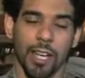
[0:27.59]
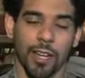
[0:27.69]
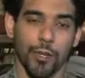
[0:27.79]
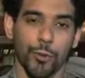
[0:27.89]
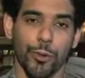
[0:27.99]
I
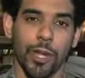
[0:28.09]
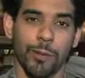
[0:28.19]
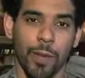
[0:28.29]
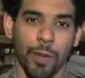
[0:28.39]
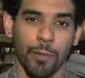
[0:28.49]
kind of cooled
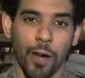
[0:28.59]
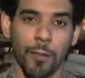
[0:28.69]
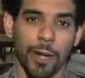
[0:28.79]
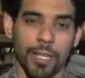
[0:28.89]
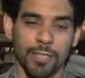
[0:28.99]
him when I made
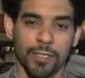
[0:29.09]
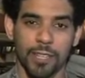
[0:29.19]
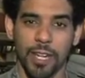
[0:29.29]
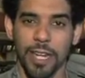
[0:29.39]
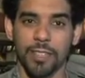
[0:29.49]
Broadway against a
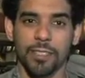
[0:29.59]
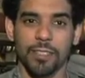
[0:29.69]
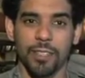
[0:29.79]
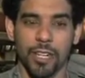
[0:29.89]
set of aces,